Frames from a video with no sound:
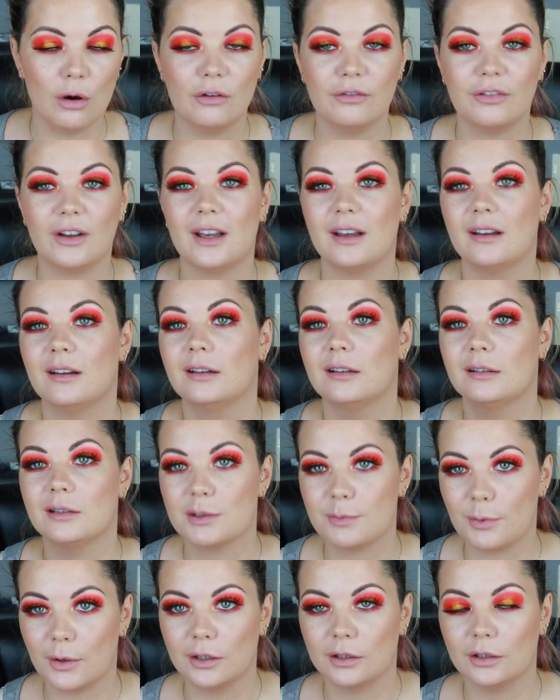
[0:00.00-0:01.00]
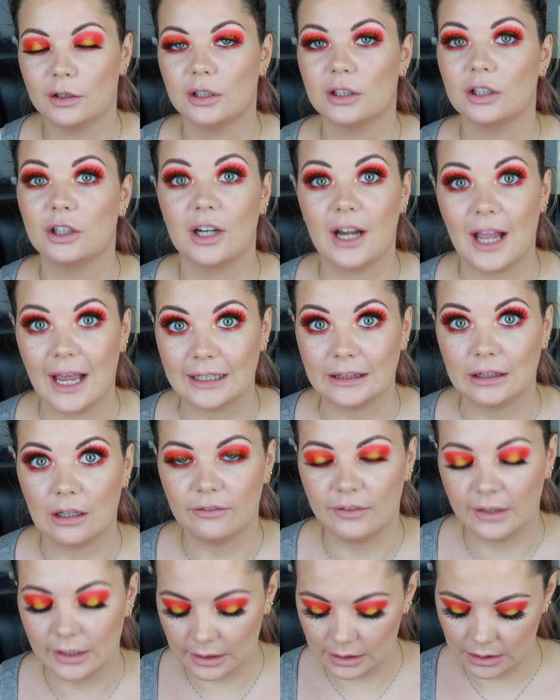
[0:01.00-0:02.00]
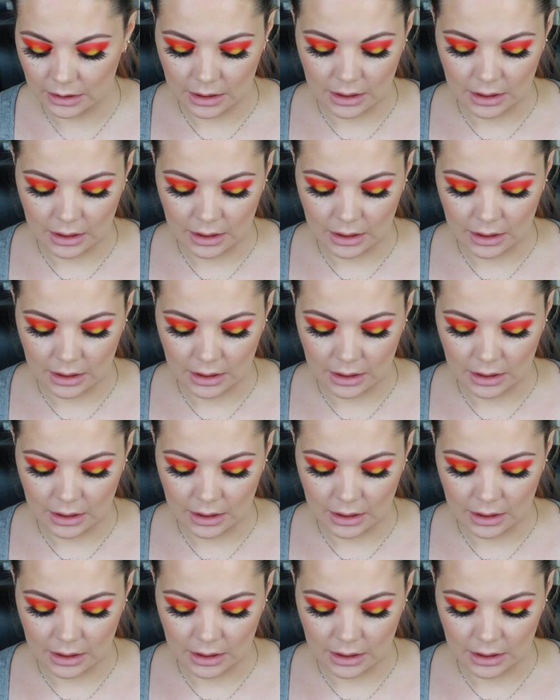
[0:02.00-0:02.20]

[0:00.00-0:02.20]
of it. Spoiler alert, I love it.